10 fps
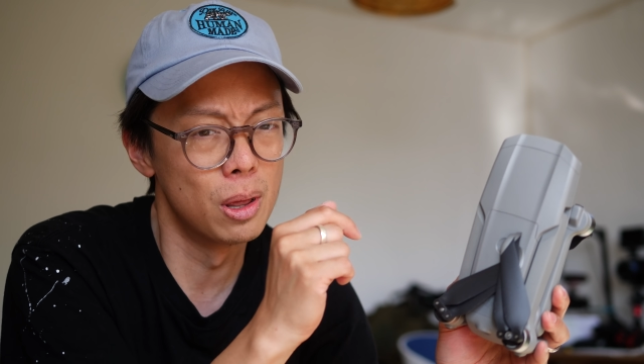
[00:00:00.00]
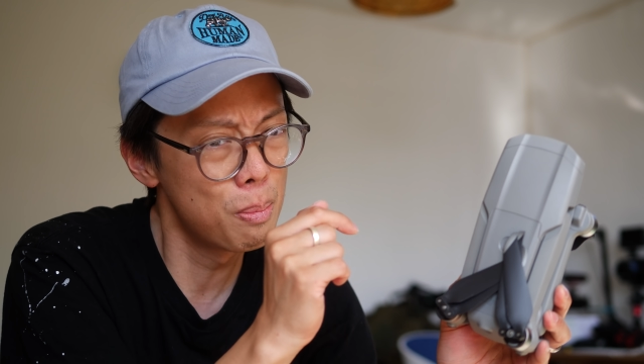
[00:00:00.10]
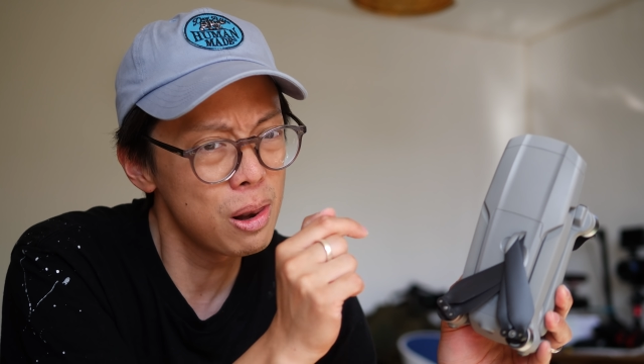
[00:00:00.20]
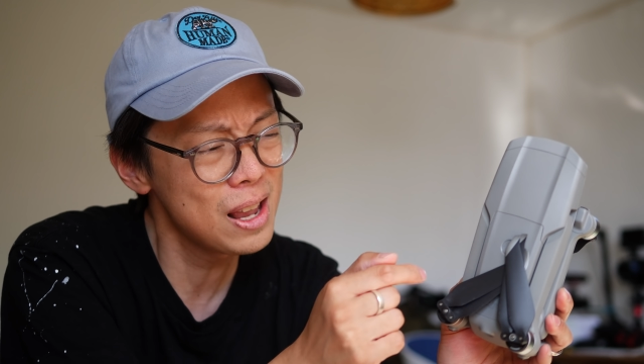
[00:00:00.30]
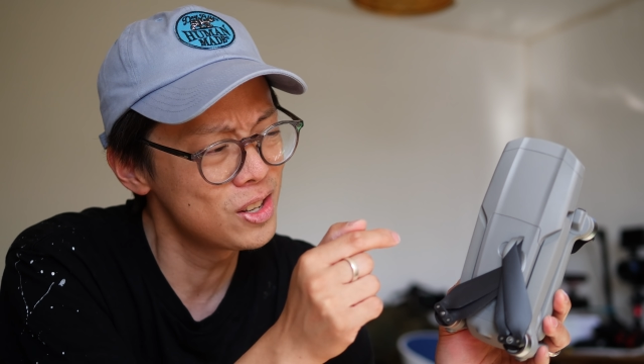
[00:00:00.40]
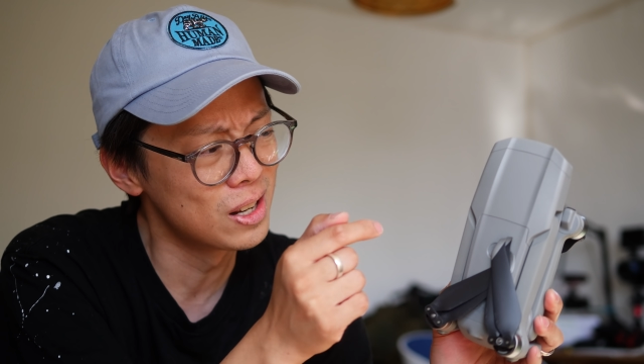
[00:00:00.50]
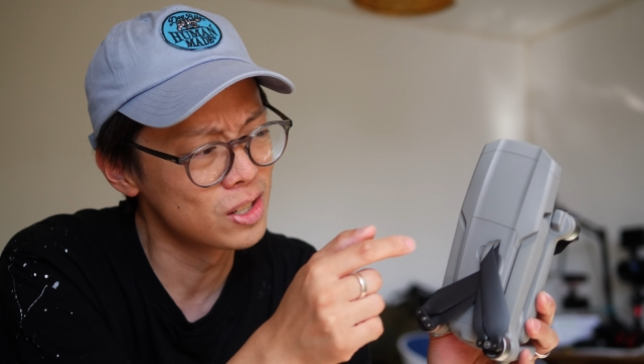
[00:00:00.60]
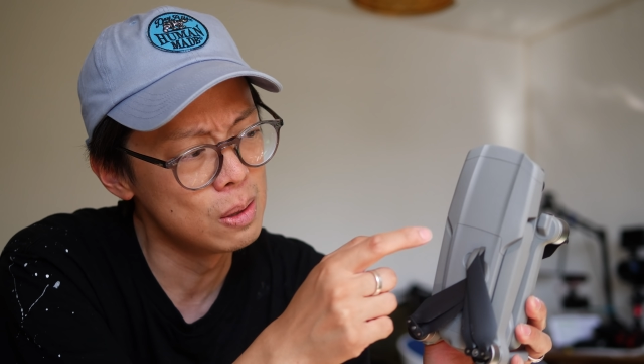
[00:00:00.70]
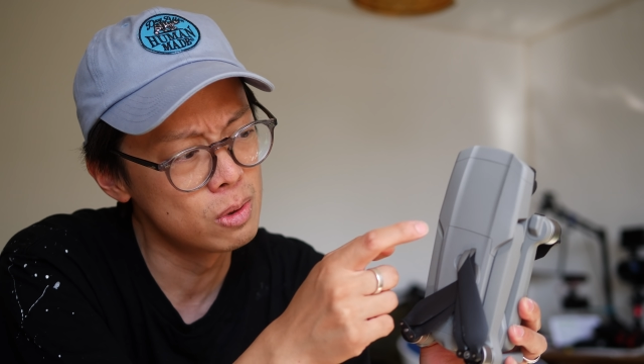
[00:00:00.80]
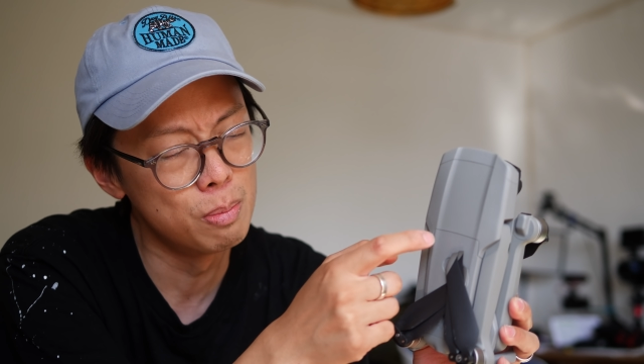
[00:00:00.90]
but the plastic
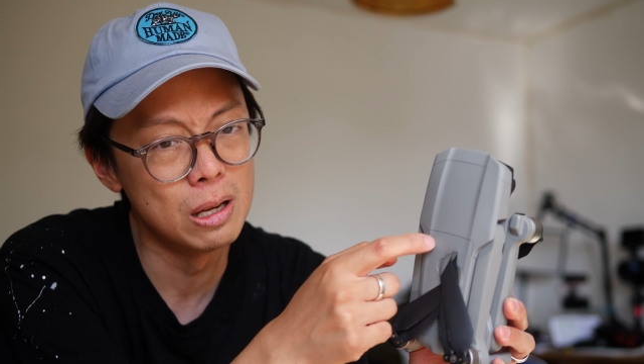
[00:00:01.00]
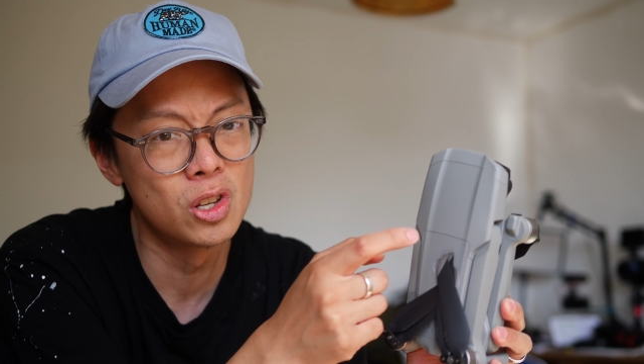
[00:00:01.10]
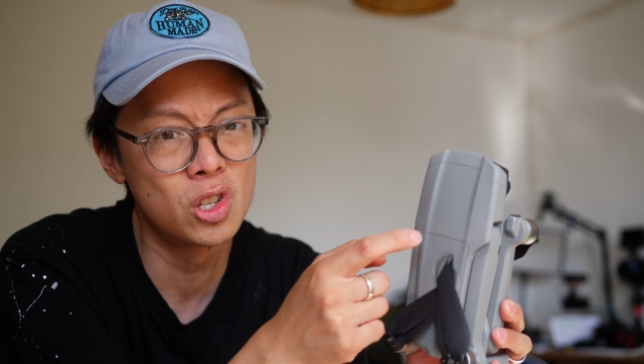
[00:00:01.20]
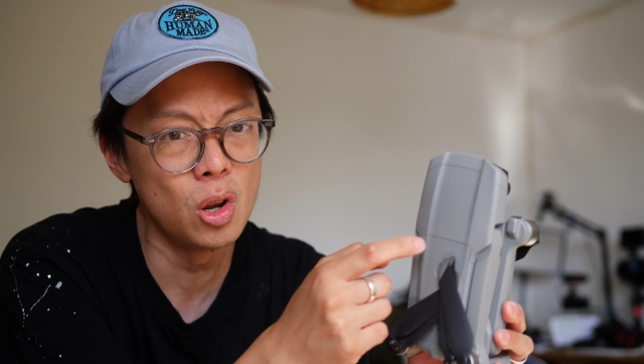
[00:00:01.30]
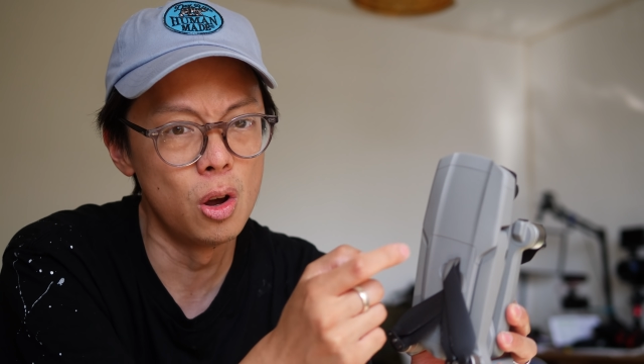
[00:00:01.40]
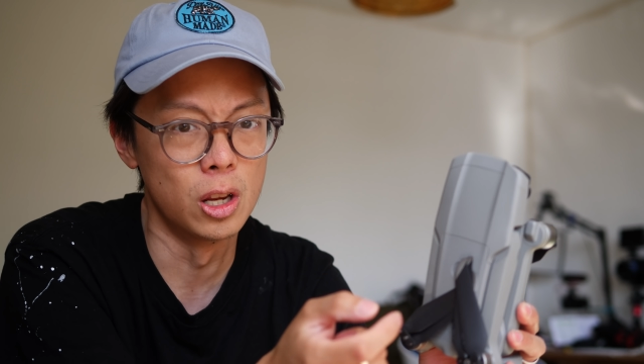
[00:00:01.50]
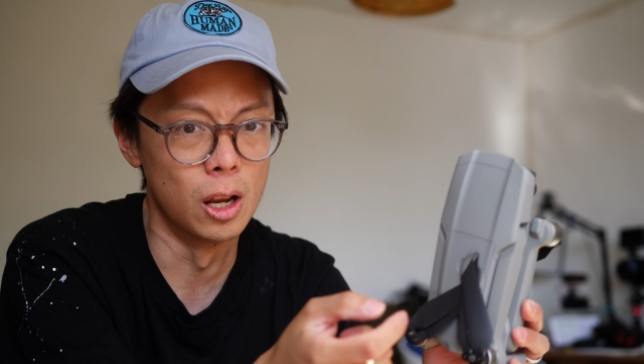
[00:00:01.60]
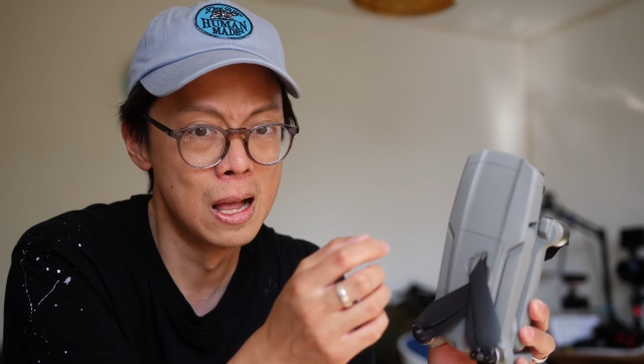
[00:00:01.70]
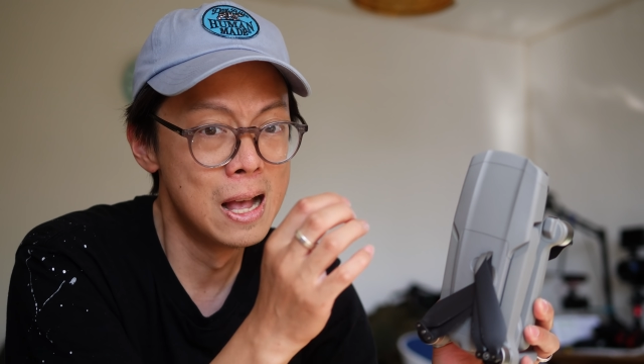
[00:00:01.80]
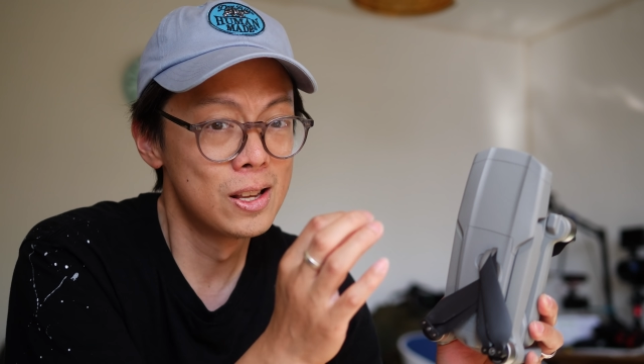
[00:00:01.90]
seems to be sturdier,